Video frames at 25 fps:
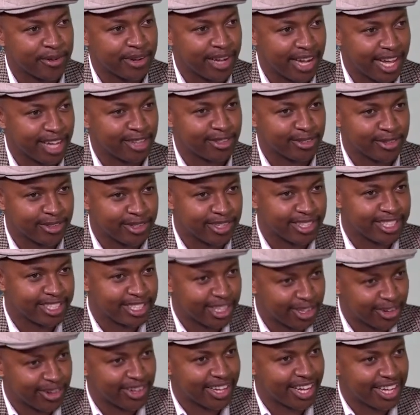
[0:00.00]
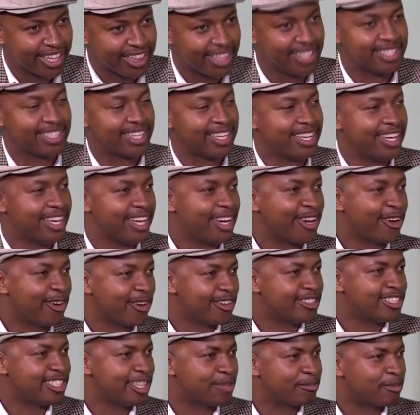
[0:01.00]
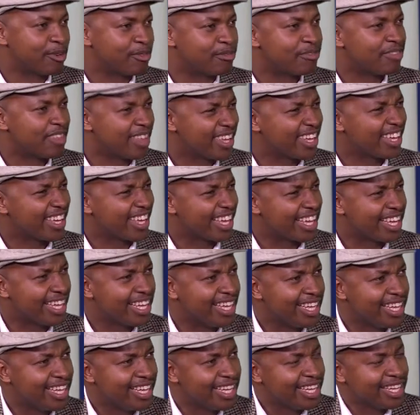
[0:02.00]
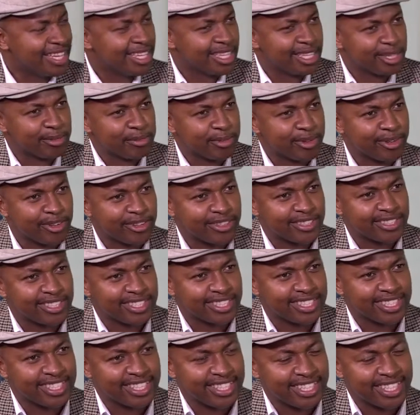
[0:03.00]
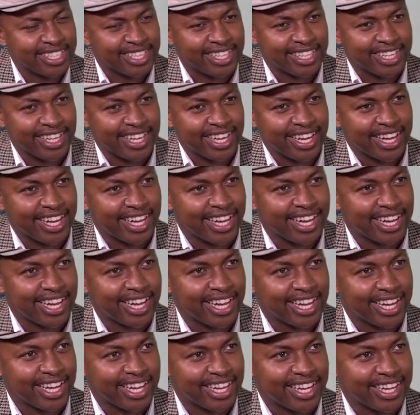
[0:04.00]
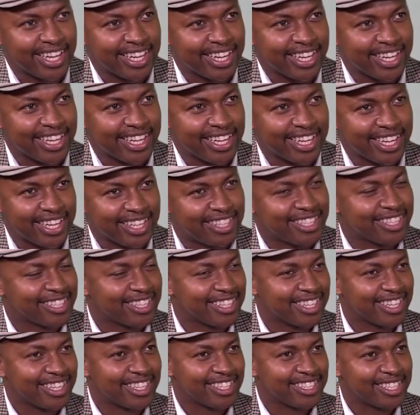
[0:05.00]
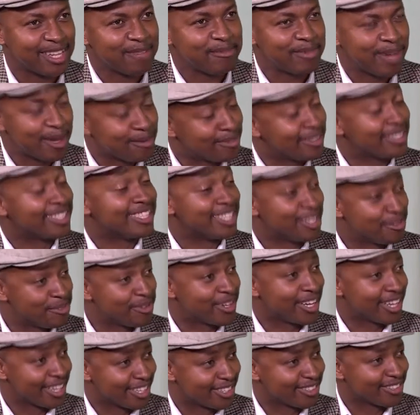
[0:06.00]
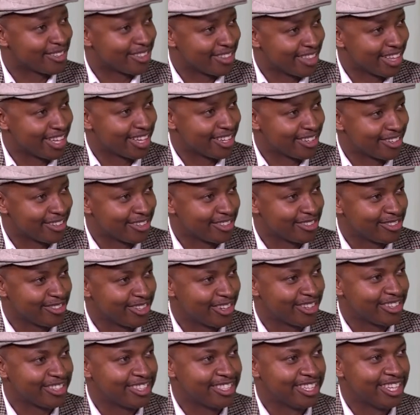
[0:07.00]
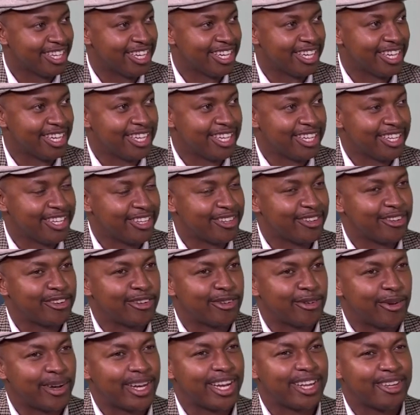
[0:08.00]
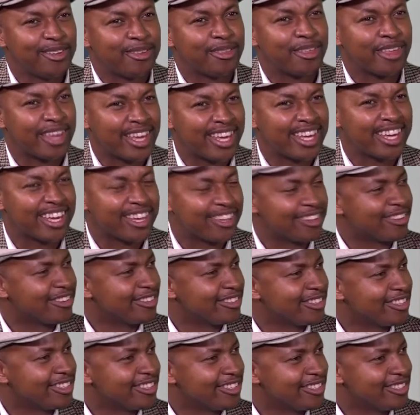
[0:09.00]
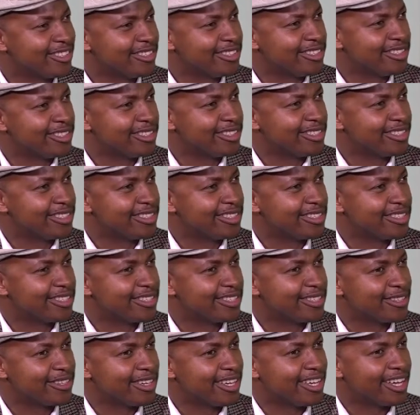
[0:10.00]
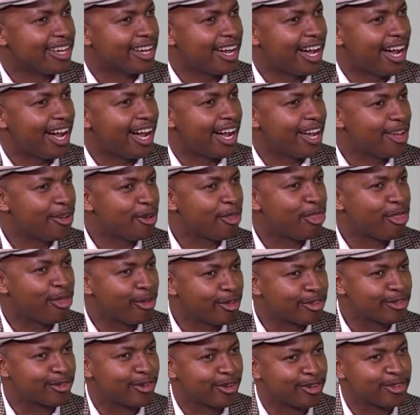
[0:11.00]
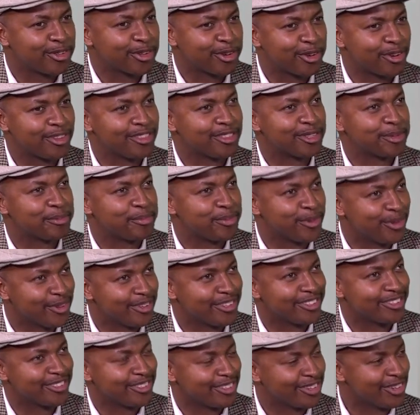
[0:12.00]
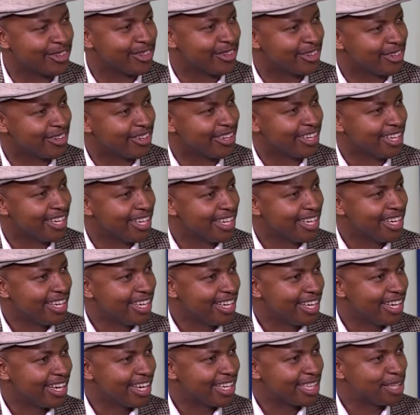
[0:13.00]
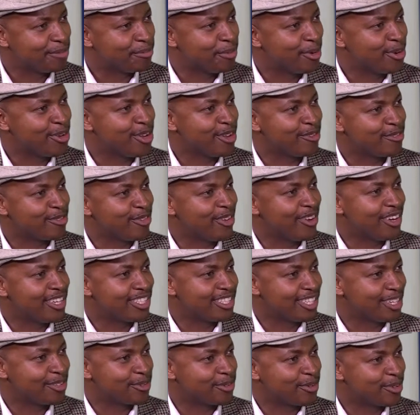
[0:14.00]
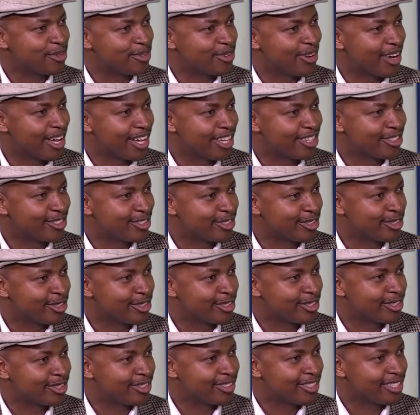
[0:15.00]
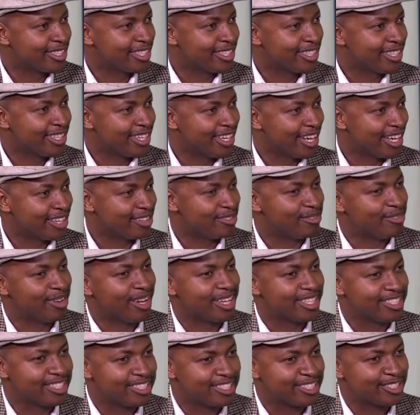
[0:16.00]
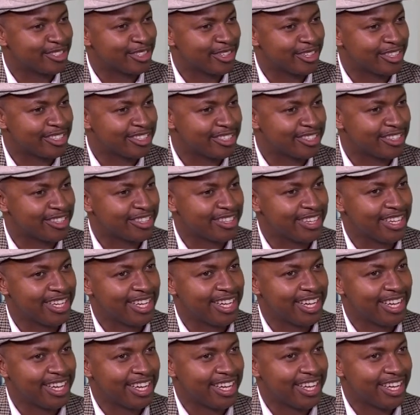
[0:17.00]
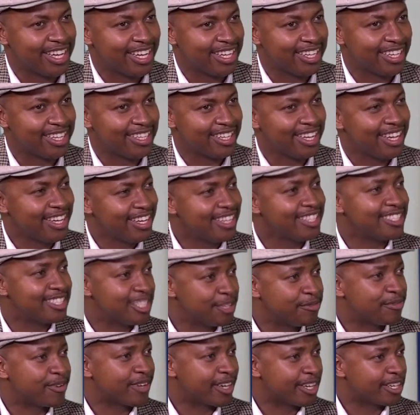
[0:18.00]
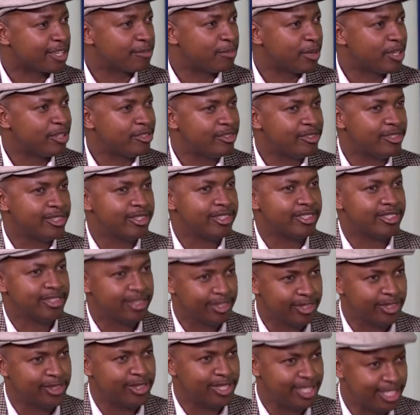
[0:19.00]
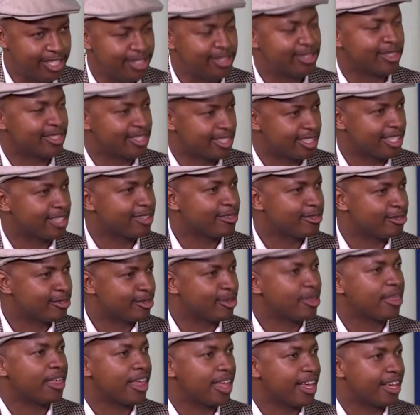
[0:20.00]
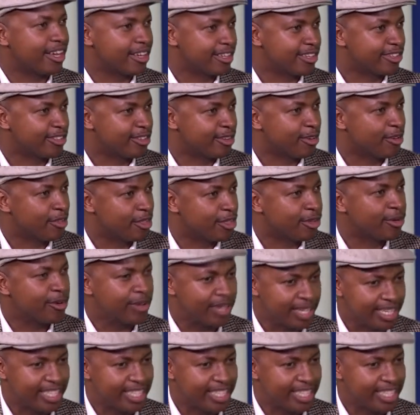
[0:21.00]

We like to interrogate this concept yeah. of thinking. Yeah. Because uh, it's, sometimes it's difficult. Yeah. Because you can, you don't know, what are you thinking? Yeah. You, you, are your thoughts going to contribute to yeah uh, the body of knowledge that yeah. we're trying to advance. So, mm. so it, it is difficult, but you, you, you teach yourself to mm. think, you know, through hmm.